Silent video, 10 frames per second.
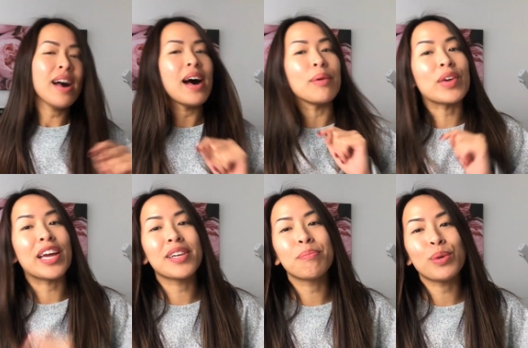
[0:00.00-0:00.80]
um,
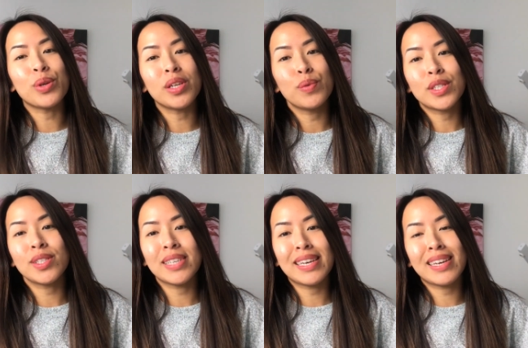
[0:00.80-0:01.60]
Kingdom Beauty, which
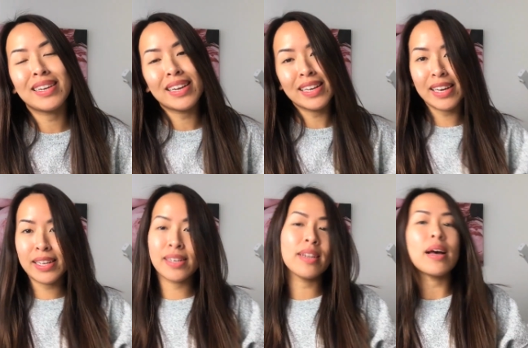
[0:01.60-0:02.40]
is a
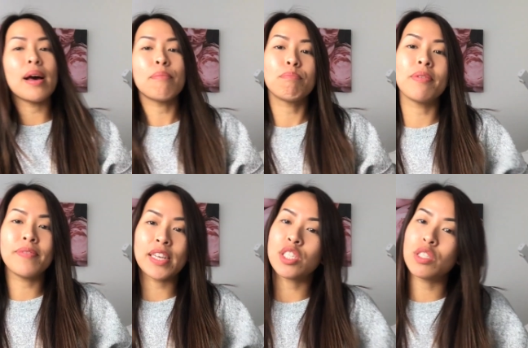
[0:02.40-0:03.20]
Canadian
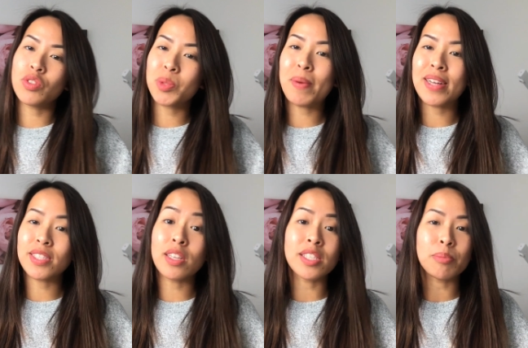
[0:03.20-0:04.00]
professional spa
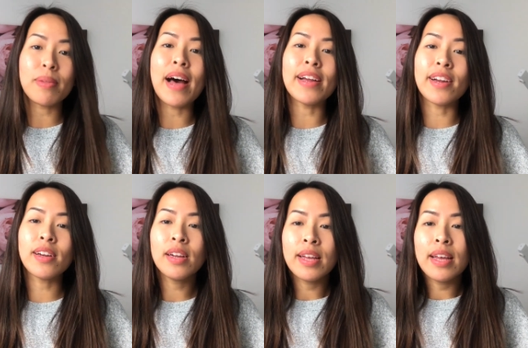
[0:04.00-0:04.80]
salon supplier.